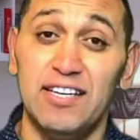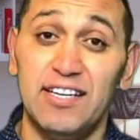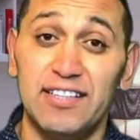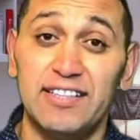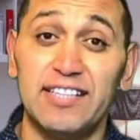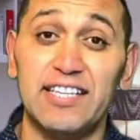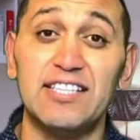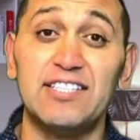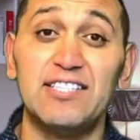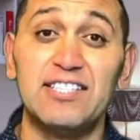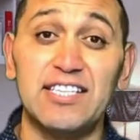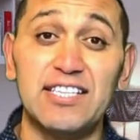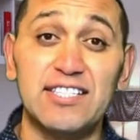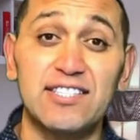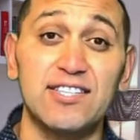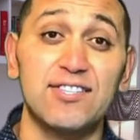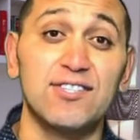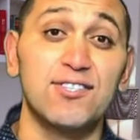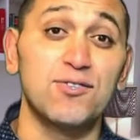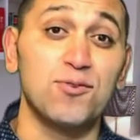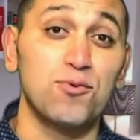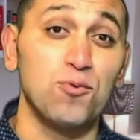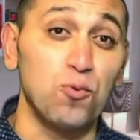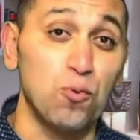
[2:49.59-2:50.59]
that
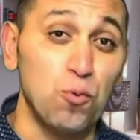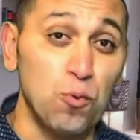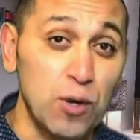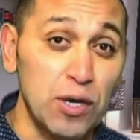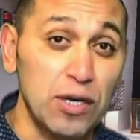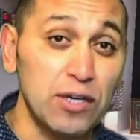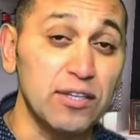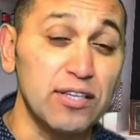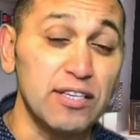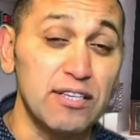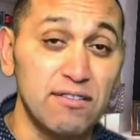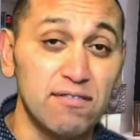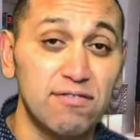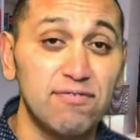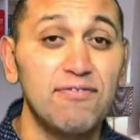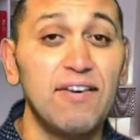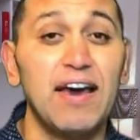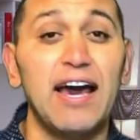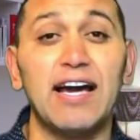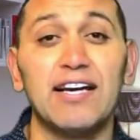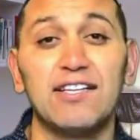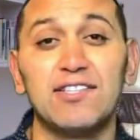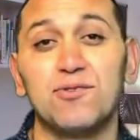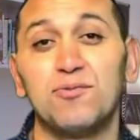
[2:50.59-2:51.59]
Jesus will in
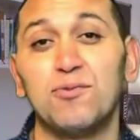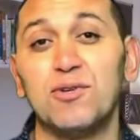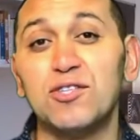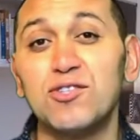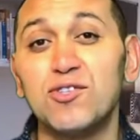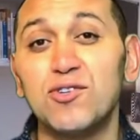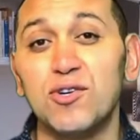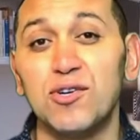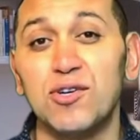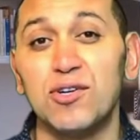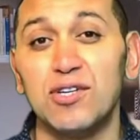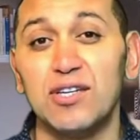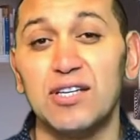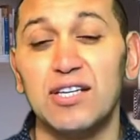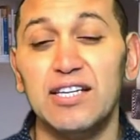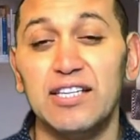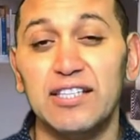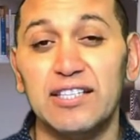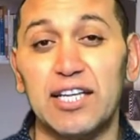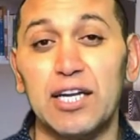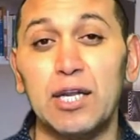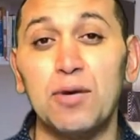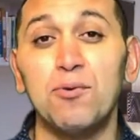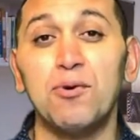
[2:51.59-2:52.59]
fact return,
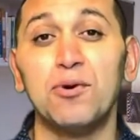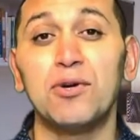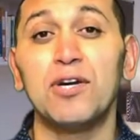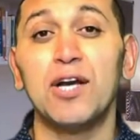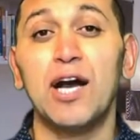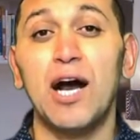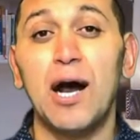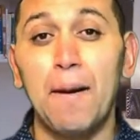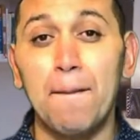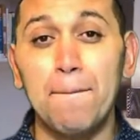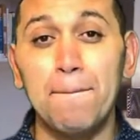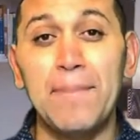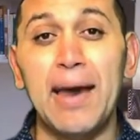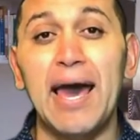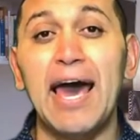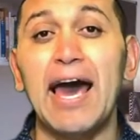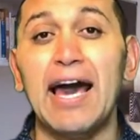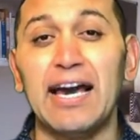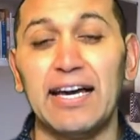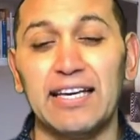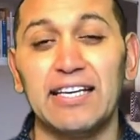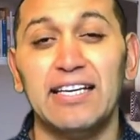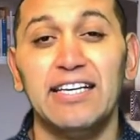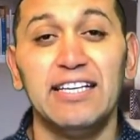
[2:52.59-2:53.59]
that he will come
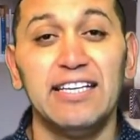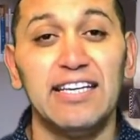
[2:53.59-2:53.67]
back,